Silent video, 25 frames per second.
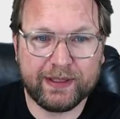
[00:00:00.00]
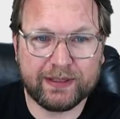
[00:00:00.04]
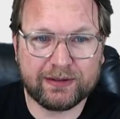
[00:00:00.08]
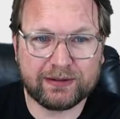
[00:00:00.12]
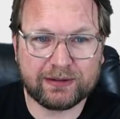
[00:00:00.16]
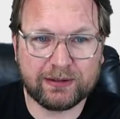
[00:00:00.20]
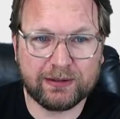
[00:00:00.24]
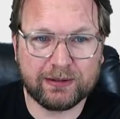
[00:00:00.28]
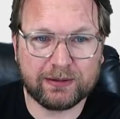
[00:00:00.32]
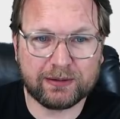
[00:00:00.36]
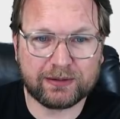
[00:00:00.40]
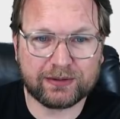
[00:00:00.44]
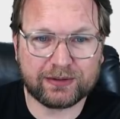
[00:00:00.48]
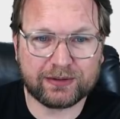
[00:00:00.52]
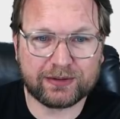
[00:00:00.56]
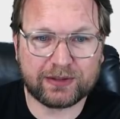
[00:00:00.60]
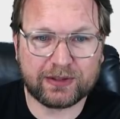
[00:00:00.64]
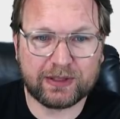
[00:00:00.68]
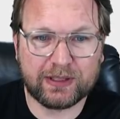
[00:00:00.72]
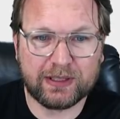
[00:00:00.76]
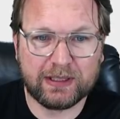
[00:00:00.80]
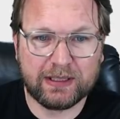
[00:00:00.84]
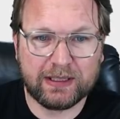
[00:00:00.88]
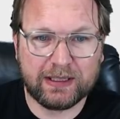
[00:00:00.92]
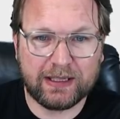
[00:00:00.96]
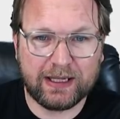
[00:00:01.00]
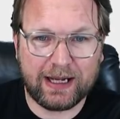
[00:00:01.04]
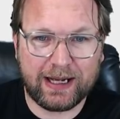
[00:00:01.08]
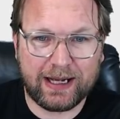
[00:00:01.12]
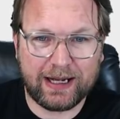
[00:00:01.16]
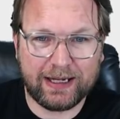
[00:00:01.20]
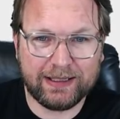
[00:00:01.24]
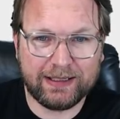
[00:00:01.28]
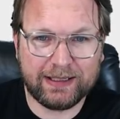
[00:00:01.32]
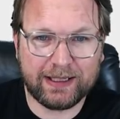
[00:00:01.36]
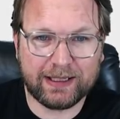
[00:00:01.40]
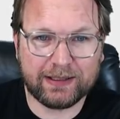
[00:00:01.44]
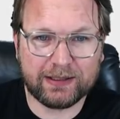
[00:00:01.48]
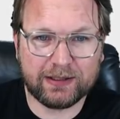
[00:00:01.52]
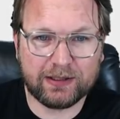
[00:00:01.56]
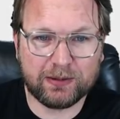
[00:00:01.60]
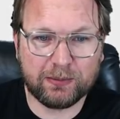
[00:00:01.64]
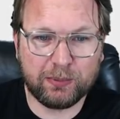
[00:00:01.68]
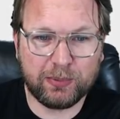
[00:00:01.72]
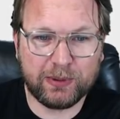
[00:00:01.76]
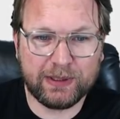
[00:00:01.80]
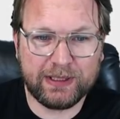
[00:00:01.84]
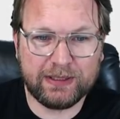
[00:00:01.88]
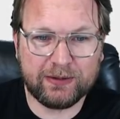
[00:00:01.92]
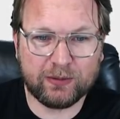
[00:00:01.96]
this looks. I got a
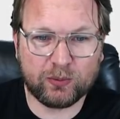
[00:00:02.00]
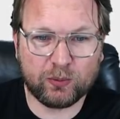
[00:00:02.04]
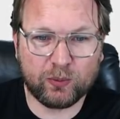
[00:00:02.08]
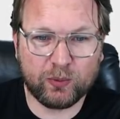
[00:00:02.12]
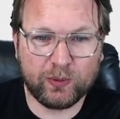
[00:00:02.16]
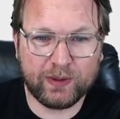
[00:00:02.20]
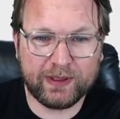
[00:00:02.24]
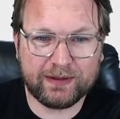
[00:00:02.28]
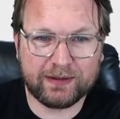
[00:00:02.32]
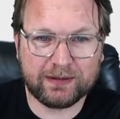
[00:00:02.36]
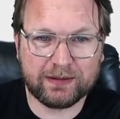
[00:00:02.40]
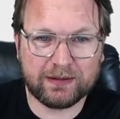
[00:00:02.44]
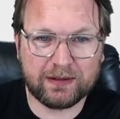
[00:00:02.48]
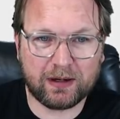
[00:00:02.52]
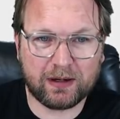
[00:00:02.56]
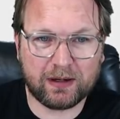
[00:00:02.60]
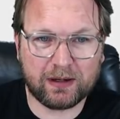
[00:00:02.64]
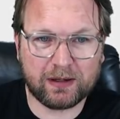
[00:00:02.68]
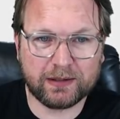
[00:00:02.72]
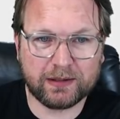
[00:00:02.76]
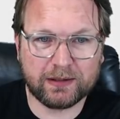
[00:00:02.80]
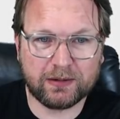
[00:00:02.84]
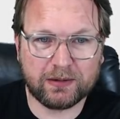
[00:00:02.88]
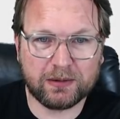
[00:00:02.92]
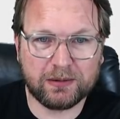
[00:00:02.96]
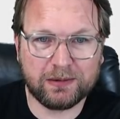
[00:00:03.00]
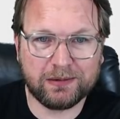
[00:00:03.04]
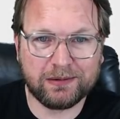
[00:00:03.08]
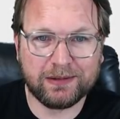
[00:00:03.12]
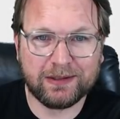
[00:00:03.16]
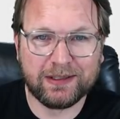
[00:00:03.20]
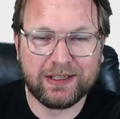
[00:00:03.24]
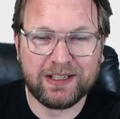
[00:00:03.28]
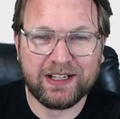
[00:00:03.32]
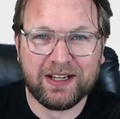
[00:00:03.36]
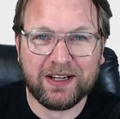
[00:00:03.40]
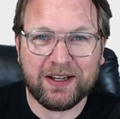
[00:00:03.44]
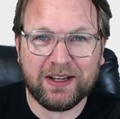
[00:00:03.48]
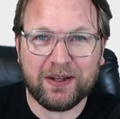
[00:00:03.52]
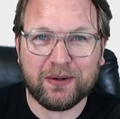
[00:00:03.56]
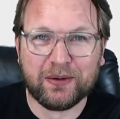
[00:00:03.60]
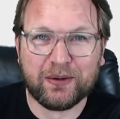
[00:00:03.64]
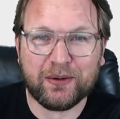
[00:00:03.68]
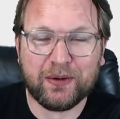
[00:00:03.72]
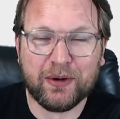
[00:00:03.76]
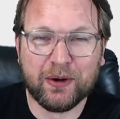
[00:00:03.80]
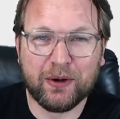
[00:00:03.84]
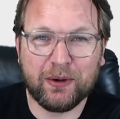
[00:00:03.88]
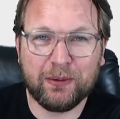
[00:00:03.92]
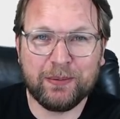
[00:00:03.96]
complete written article
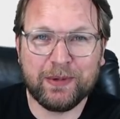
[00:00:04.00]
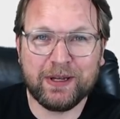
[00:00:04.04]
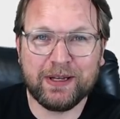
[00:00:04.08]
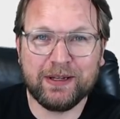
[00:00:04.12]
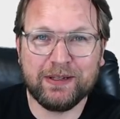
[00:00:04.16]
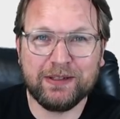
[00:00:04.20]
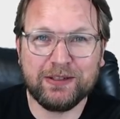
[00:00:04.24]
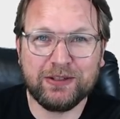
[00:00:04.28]
from a